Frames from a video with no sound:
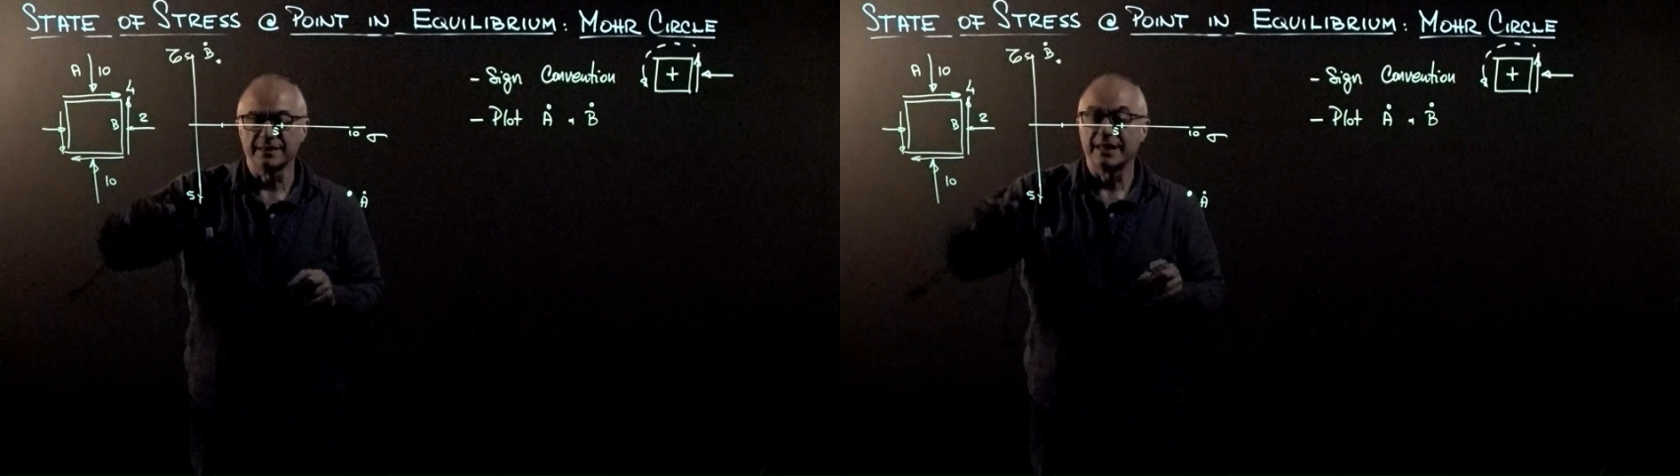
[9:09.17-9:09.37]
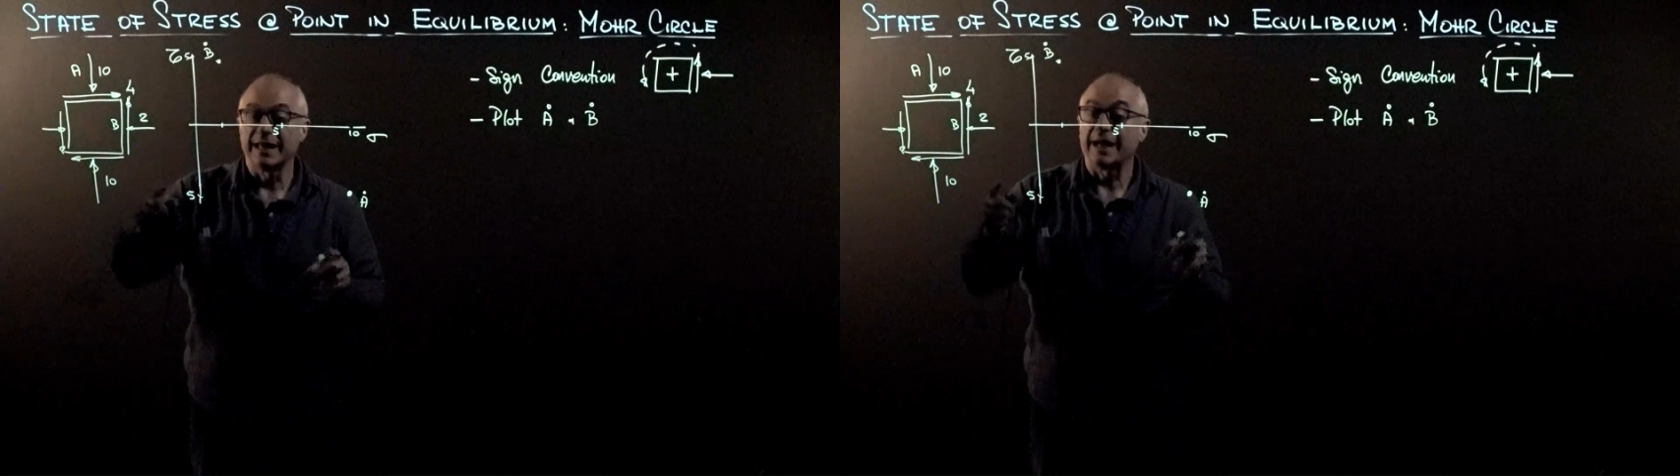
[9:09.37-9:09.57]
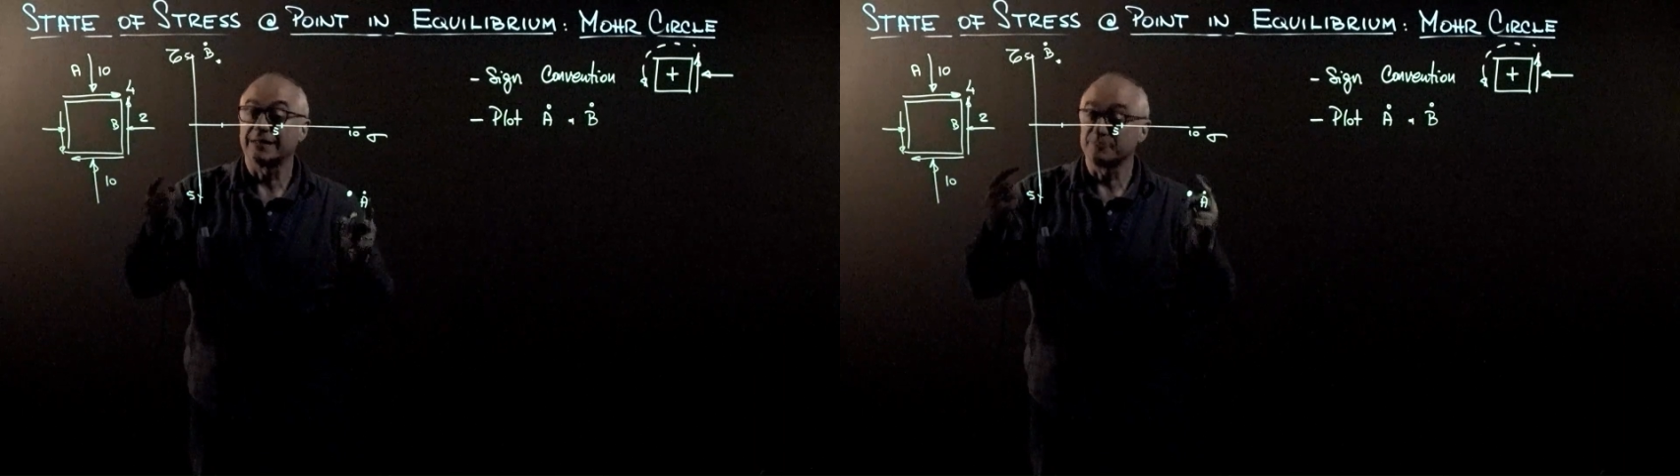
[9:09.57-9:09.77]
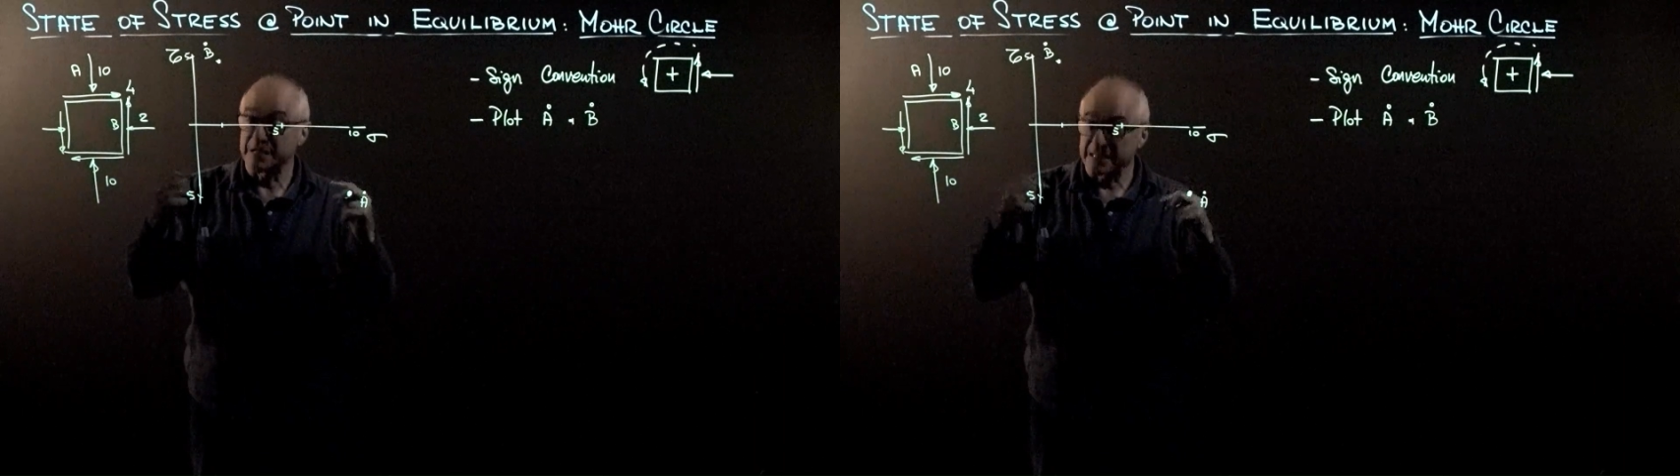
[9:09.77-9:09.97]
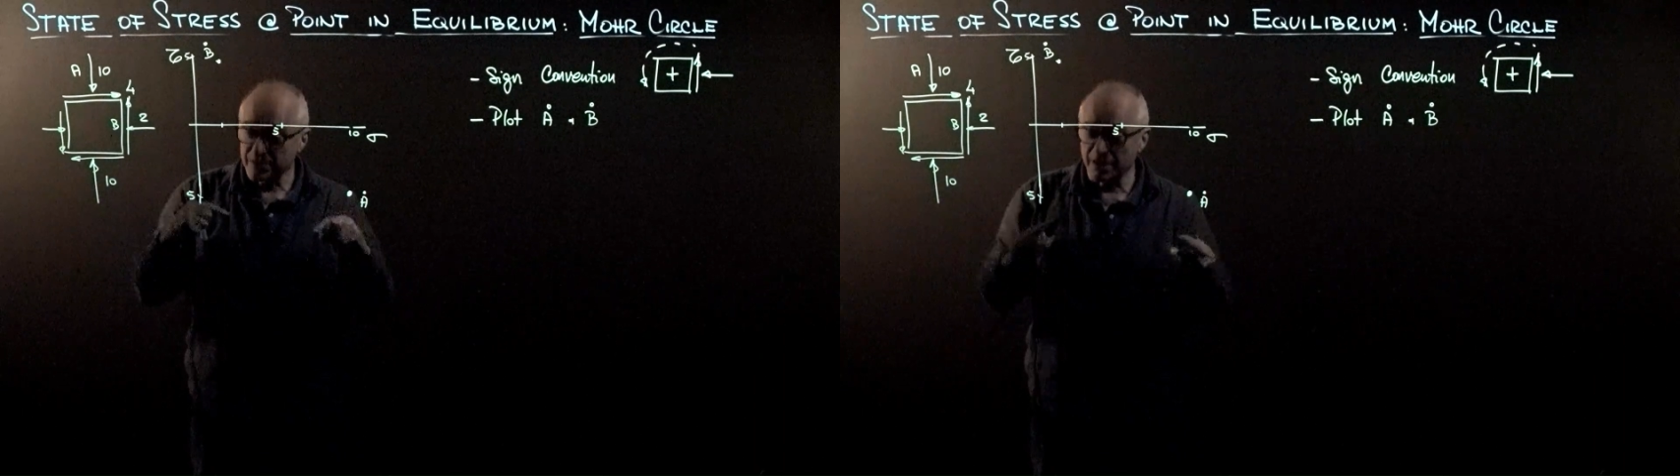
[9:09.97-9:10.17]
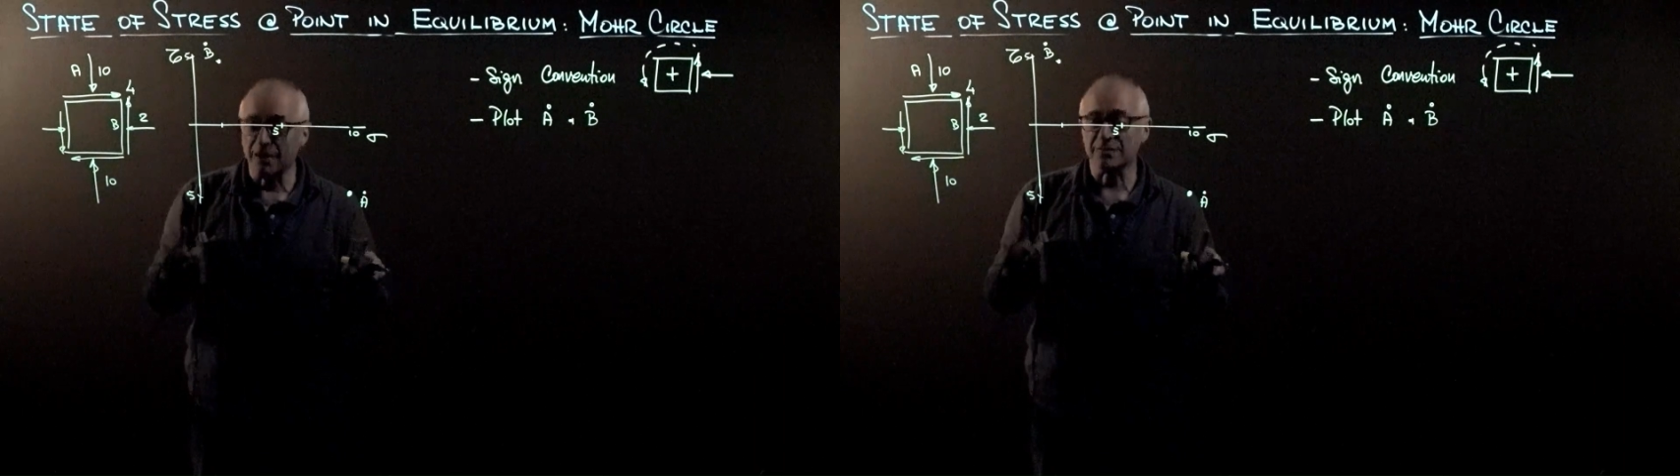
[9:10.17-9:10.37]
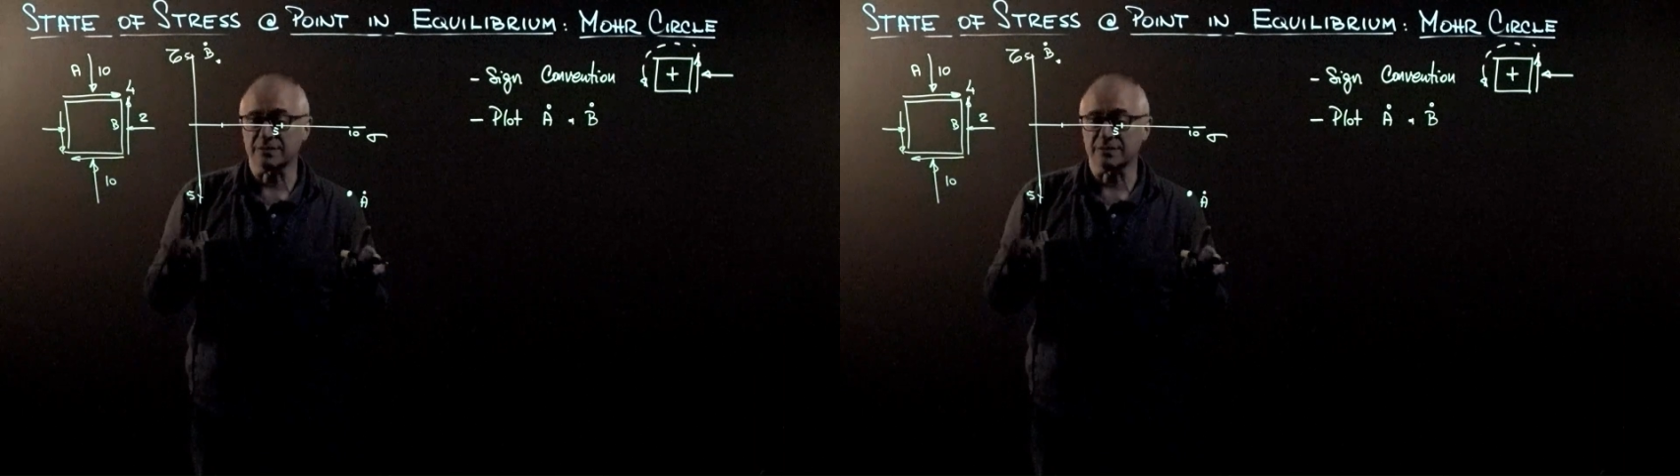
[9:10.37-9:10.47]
And because of